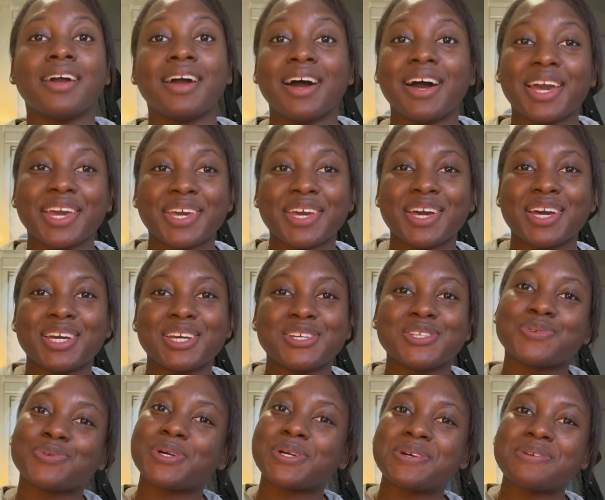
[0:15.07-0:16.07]
Hi
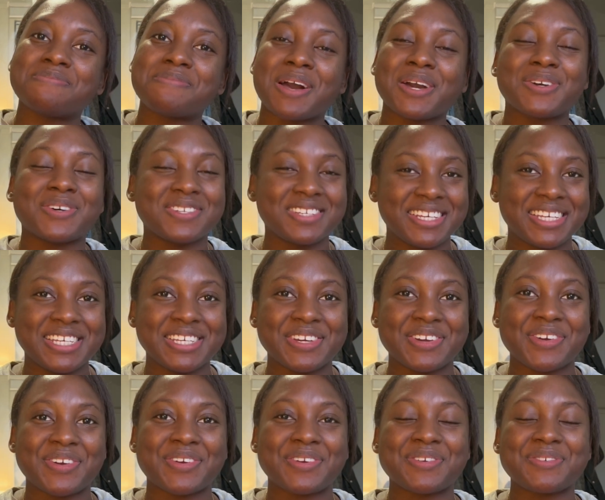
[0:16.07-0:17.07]
guys, welcome back on
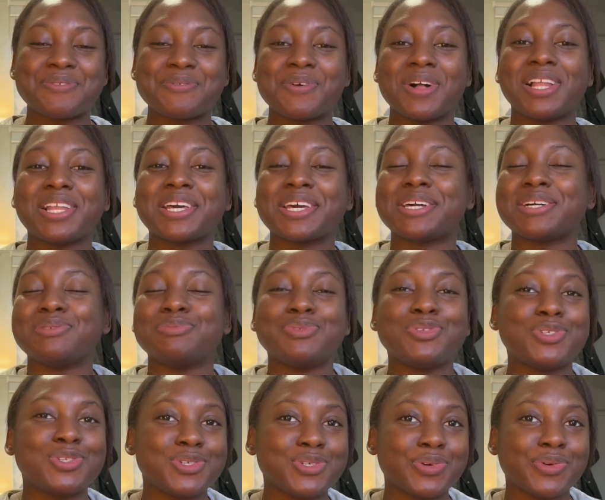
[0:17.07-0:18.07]
here. Welcome
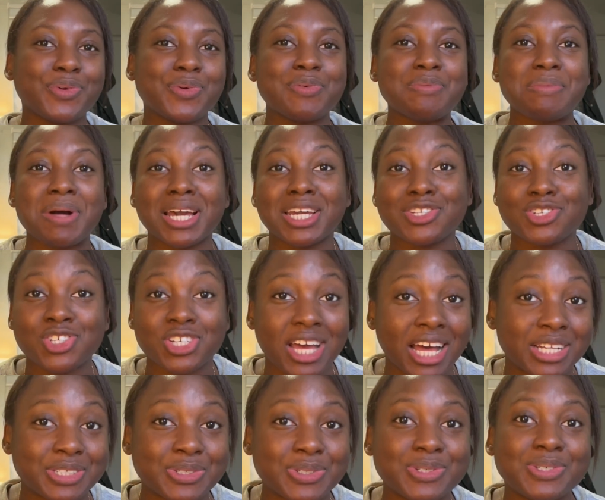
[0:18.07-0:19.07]
to my
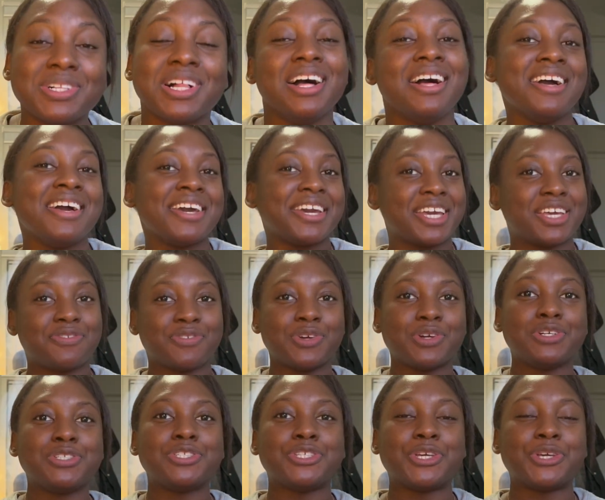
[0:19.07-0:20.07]
channel. If
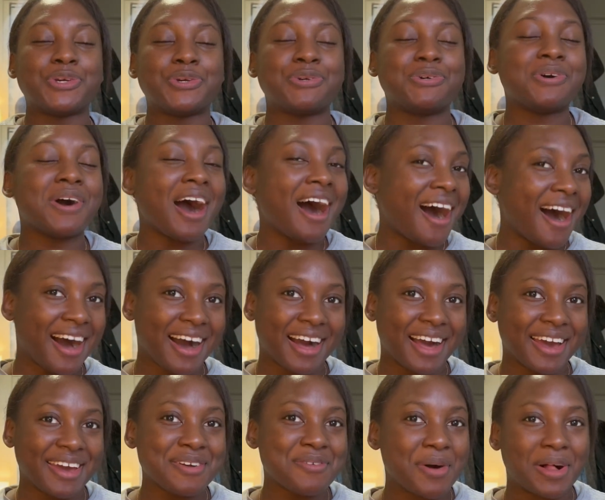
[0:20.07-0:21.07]
you're new,
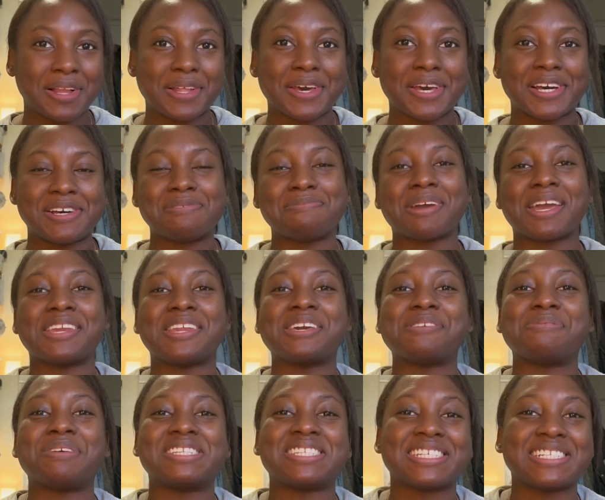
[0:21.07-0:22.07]
hi, welcome. My
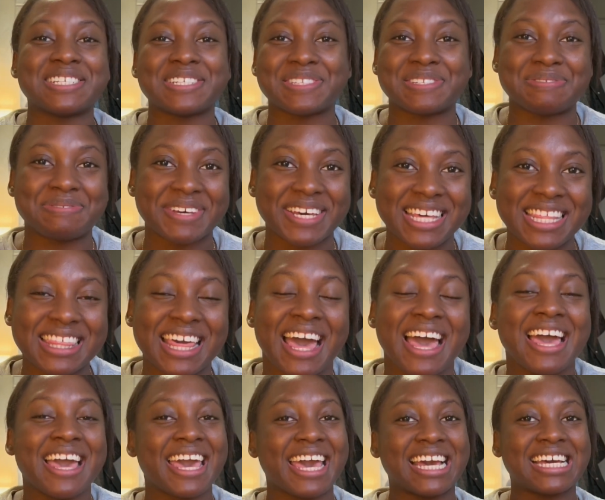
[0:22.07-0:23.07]
name is Elisabeth
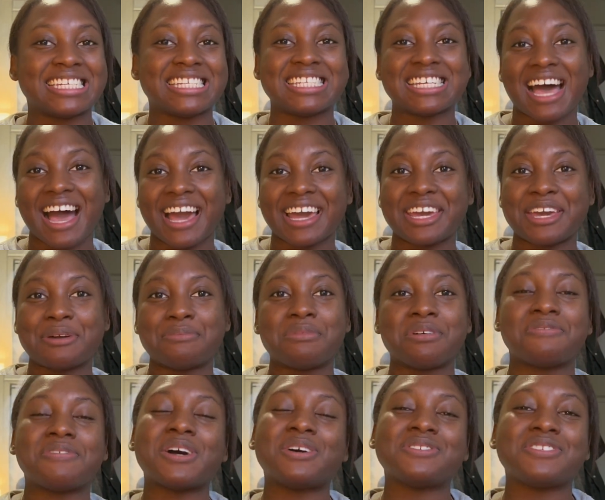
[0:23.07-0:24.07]
and I am a
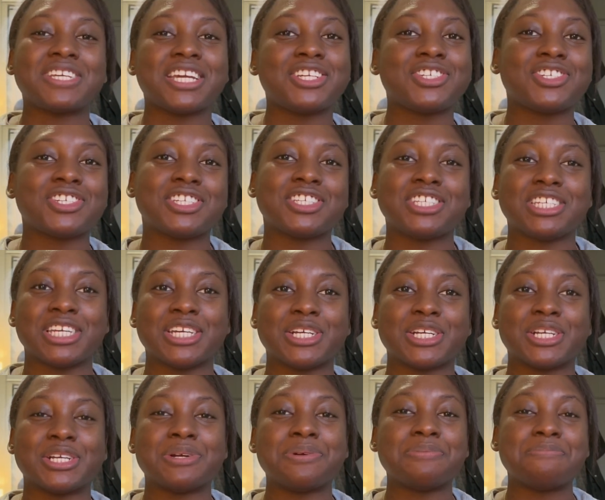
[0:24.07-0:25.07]
foundation
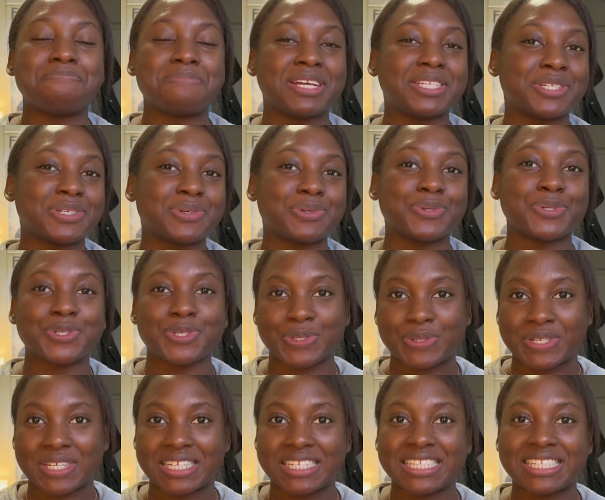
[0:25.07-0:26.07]
year medical
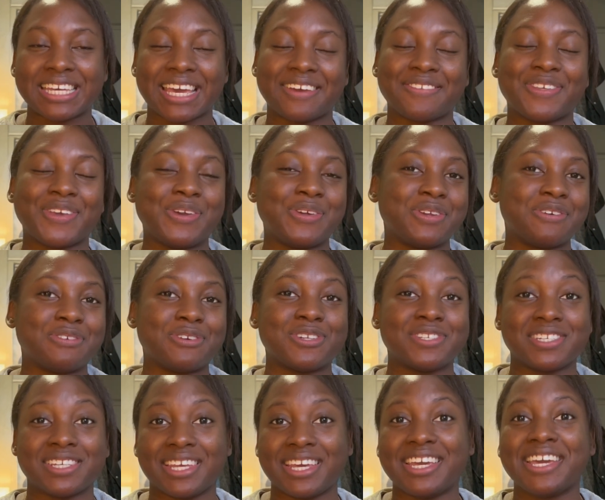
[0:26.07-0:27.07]
student at the
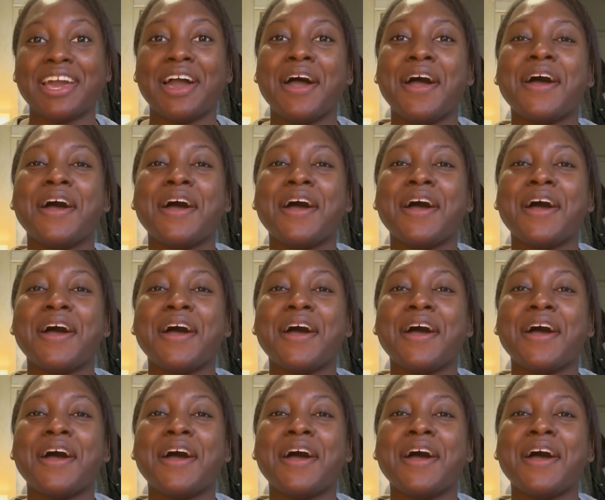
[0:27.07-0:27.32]
University